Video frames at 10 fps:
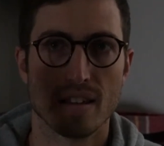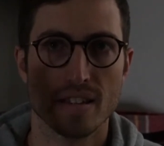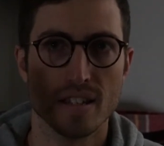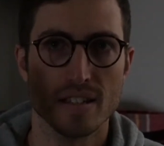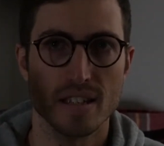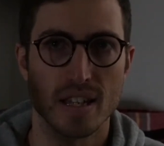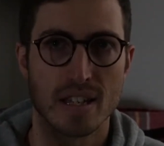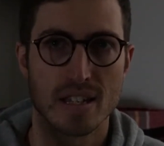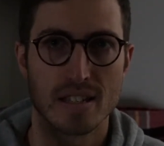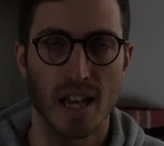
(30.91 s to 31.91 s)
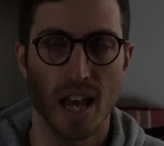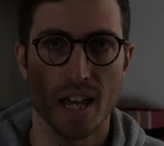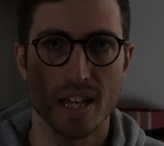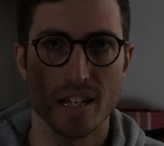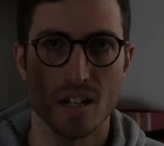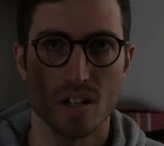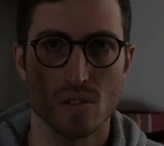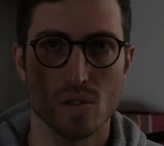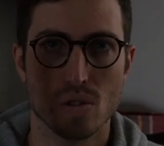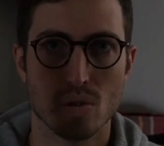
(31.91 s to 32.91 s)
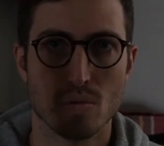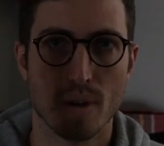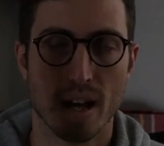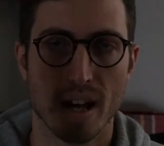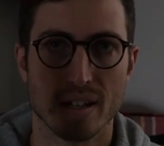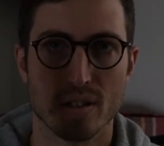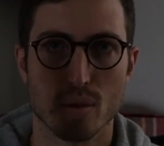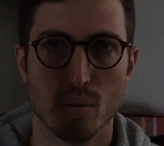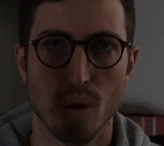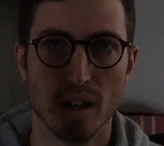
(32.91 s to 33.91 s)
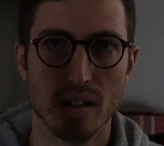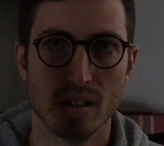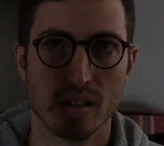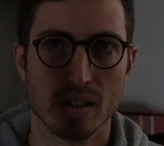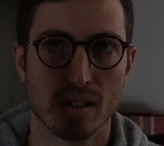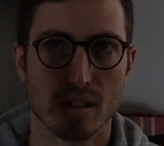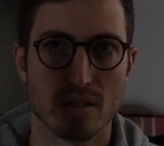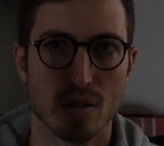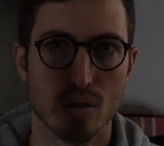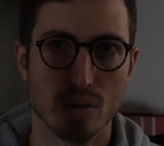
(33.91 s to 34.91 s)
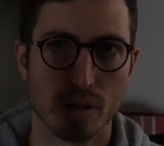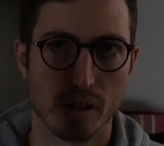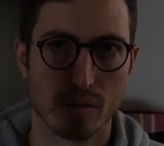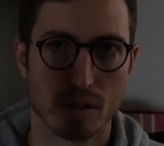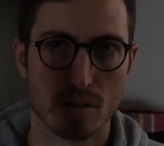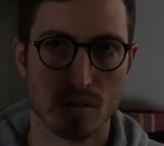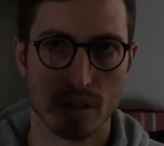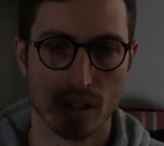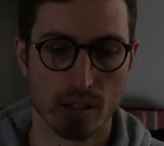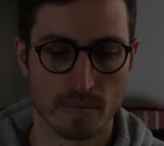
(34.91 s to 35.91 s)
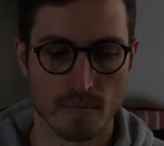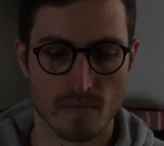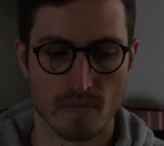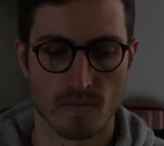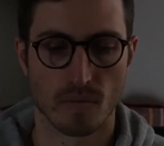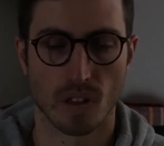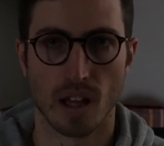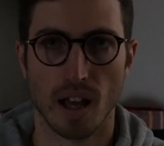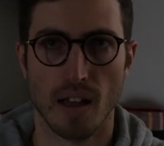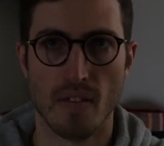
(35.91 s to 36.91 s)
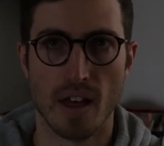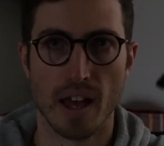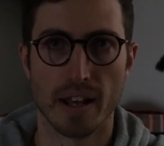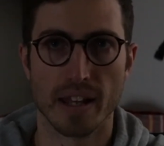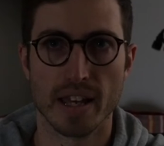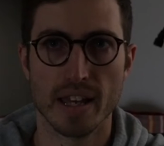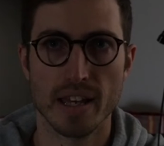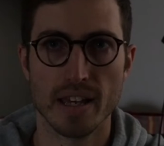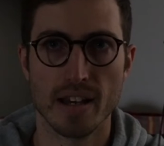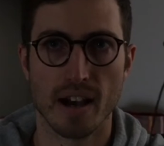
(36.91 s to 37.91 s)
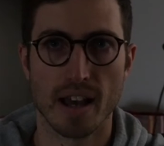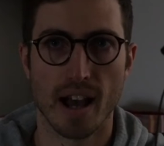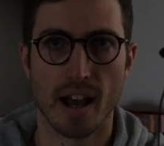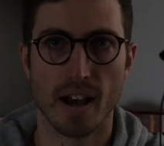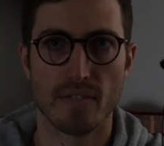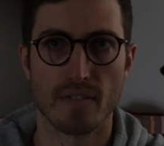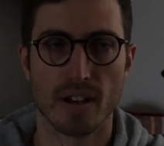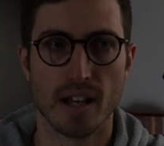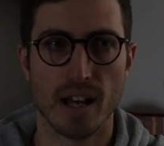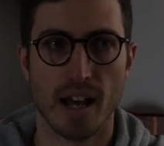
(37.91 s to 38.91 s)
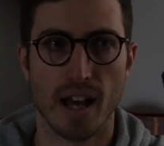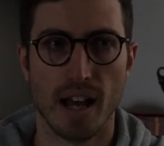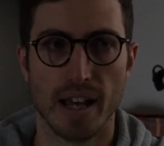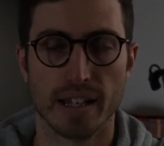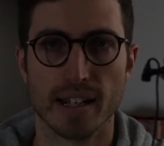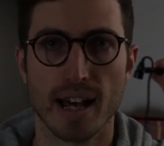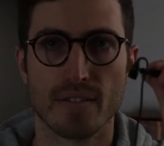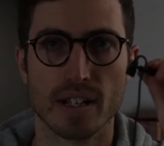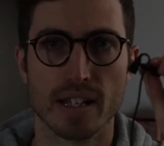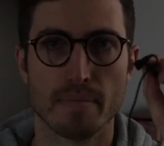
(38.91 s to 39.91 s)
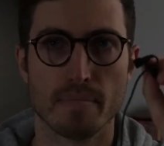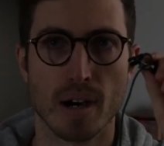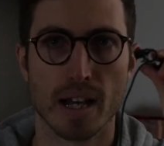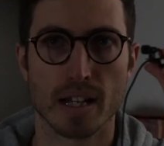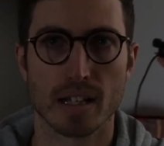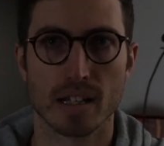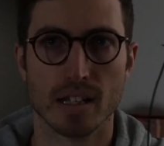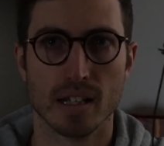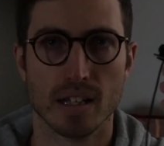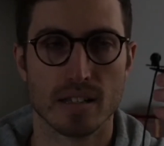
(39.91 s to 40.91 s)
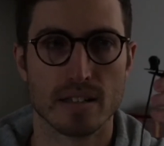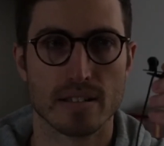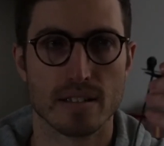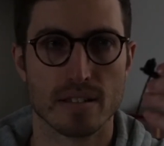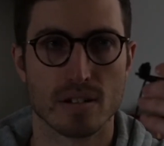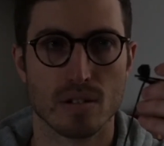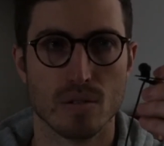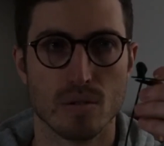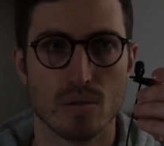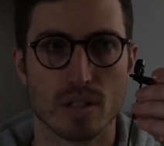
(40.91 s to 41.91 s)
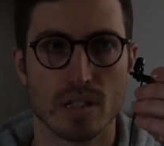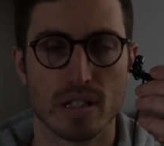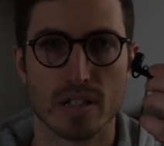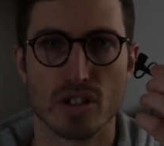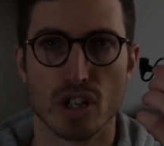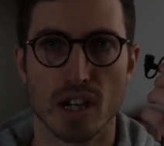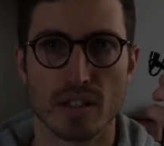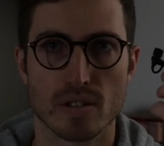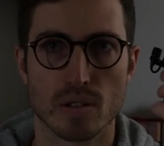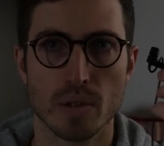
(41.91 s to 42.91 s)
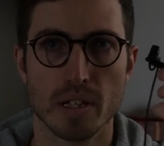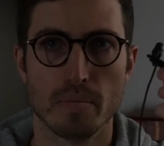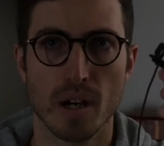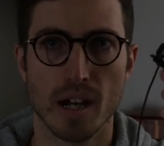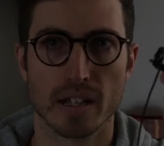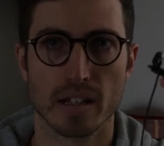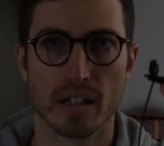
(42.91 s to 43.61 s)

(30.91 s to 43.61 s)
This is a Zoom H1, it's an audio recorder. And then here I have a lavalier mic. This is called the Giant Squid mic.